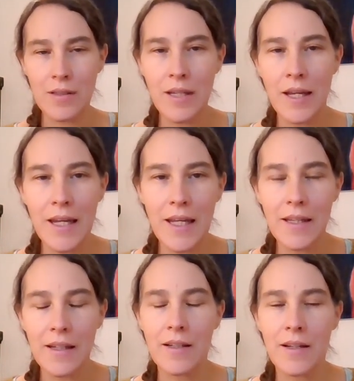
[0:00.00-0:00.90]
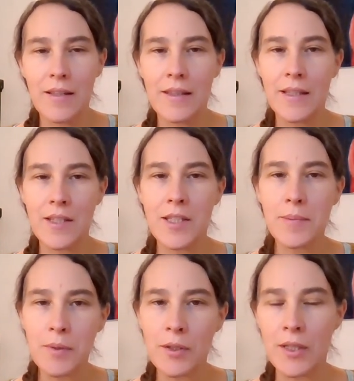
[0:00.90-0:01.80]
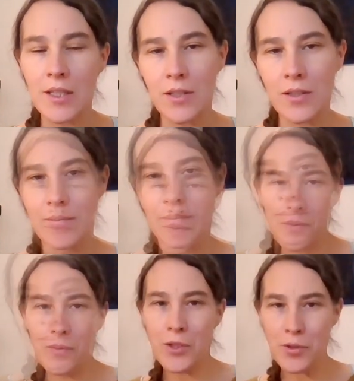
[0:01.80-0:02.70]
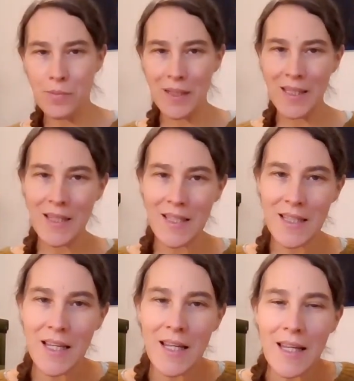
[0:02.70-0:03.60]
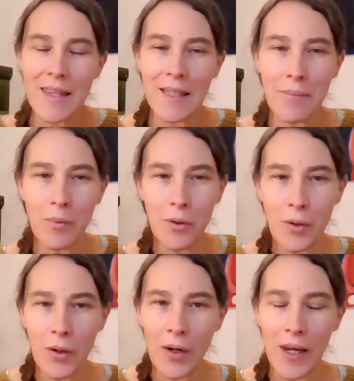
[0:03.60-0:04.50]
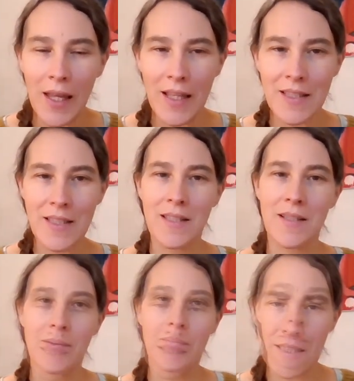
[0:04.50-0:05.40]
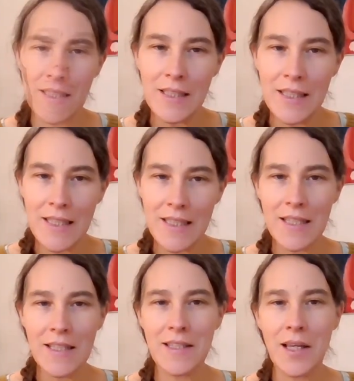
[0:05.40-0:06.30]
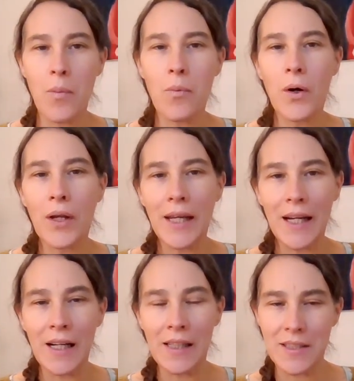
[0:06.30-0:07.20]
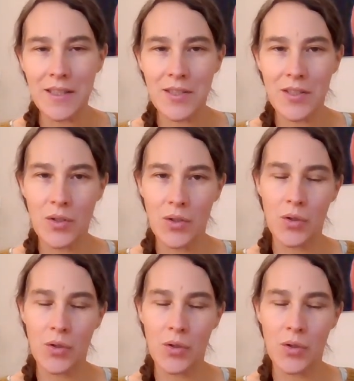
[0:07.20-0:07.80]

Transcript: take their spirit, which means they more or less need someone else